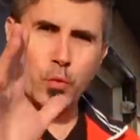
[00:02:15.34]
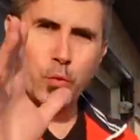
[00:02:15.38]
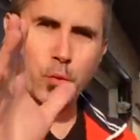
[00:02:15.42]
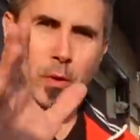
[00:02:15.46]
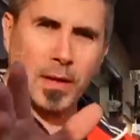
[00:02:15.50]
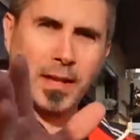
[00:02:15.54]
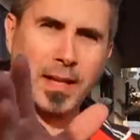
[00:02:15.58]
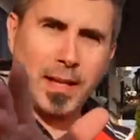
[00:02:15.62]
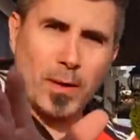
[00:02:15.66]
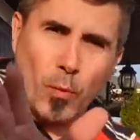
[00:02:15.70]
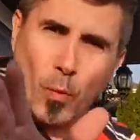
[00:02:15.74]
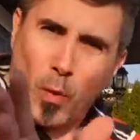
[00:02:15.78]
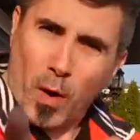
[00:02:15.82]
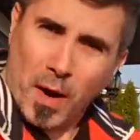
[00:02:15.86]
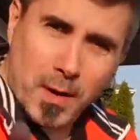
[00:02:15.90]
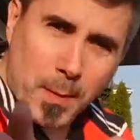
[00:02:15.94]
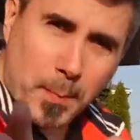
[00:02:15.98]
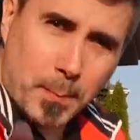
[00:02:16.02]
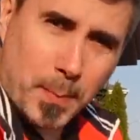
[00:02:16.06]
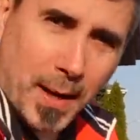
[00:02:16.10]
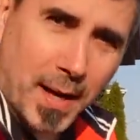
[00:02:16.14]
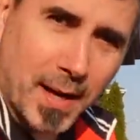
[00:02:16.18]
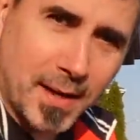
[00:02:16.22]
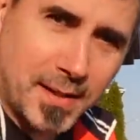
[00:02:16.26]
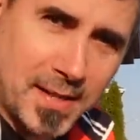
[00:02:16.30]
really want to
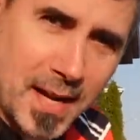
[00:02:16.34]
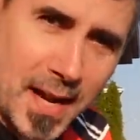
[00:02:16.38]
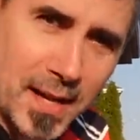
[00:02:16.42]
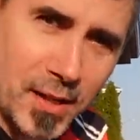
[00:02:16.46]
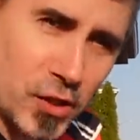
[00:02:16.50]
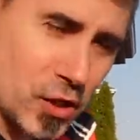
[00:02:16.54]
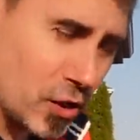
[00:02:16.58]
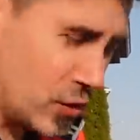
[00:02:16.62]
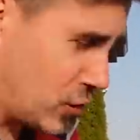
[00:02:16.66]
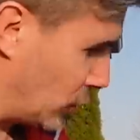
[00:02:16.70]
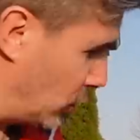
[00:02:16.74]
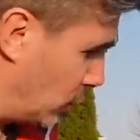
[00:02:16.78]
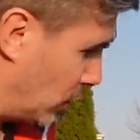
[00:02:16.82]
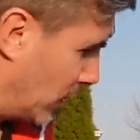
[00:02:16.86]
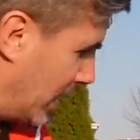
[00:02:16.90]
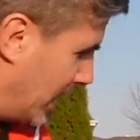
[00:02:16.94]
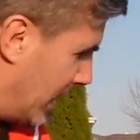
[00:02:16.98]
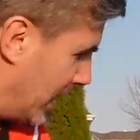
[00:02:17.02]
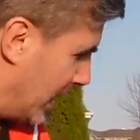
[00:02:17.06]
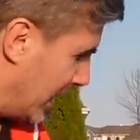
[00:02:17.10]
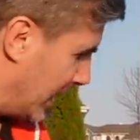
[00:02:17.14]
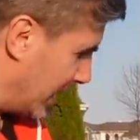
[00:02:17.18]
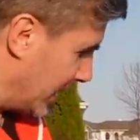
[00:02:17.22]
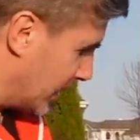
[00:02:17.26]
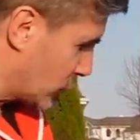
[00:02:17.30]
pay attention to
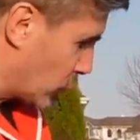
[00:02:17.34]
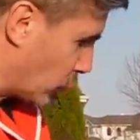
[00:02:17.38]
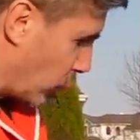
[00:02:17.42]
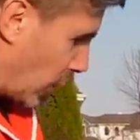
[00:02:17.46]
is